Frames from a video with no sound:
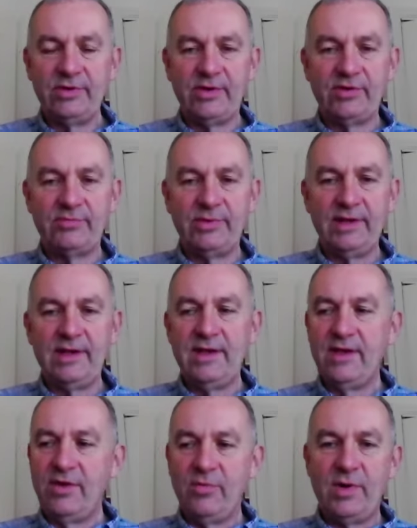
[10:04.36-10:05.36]
cost me.
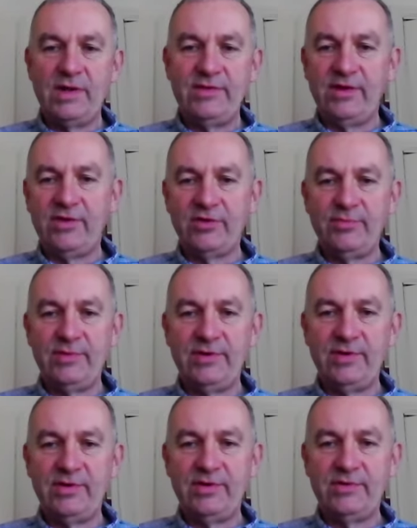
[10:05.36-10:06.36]
Why does it cost me to
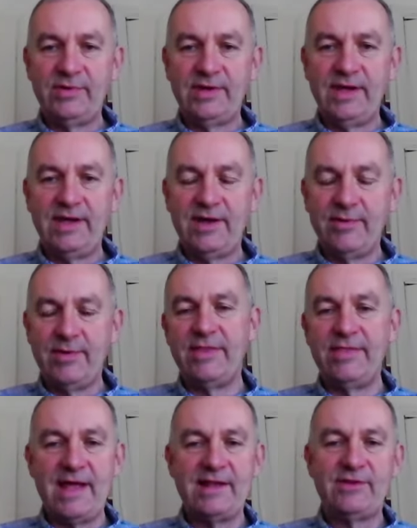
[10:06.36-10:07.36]
go into a care home? And
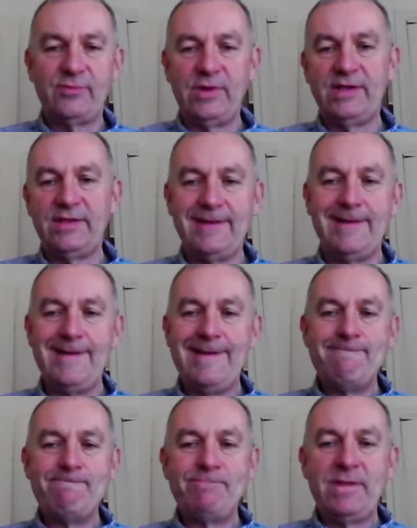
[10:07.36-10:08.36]
that's where
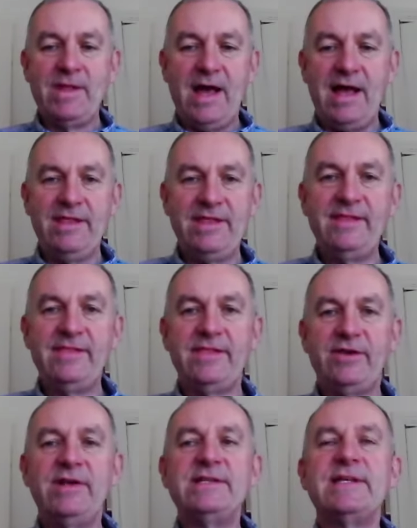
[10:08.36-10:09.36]
I think
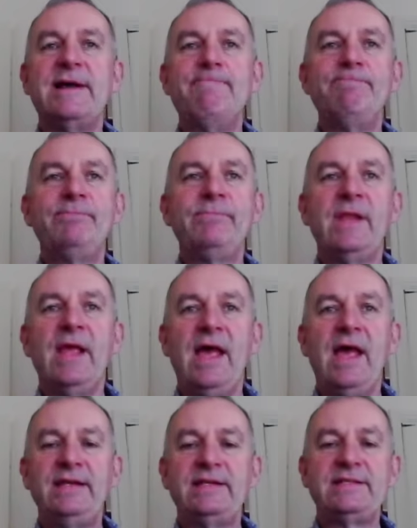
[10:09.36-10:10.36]
there is a
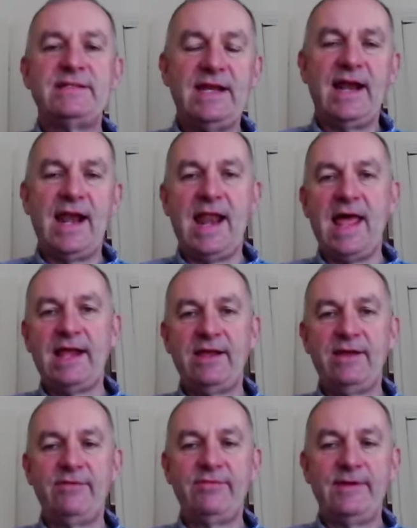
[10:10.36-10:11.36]
distinct lack
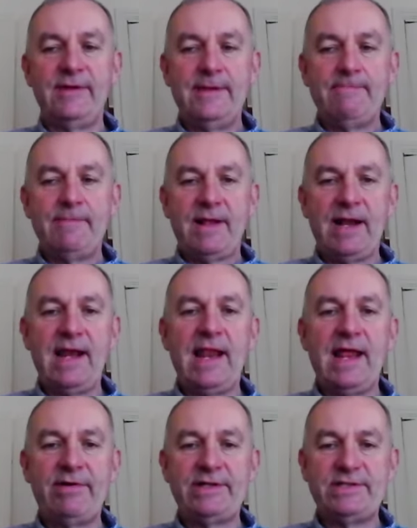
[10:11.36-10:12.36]
of
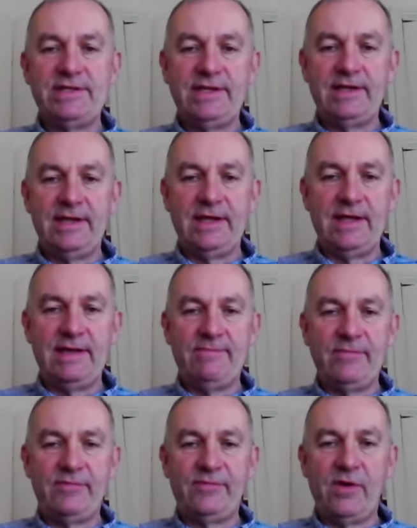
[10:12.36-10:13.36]
clarity
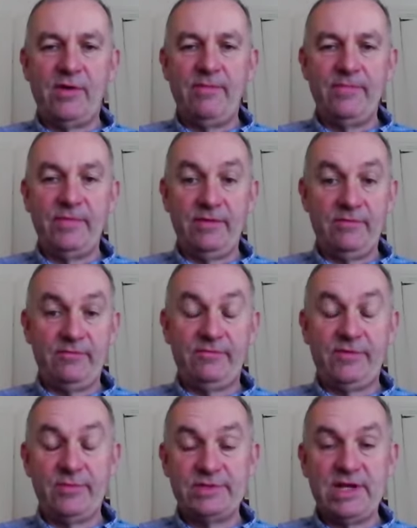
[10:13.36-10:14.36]
from
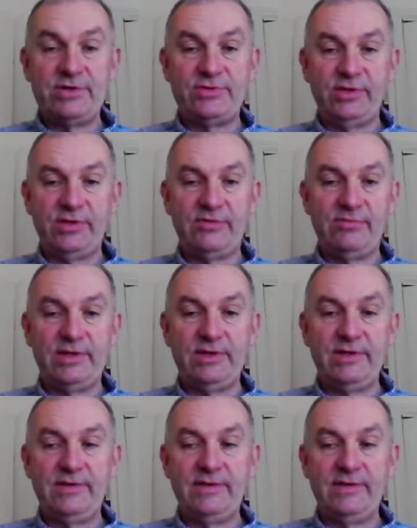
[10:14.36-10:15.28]
central government,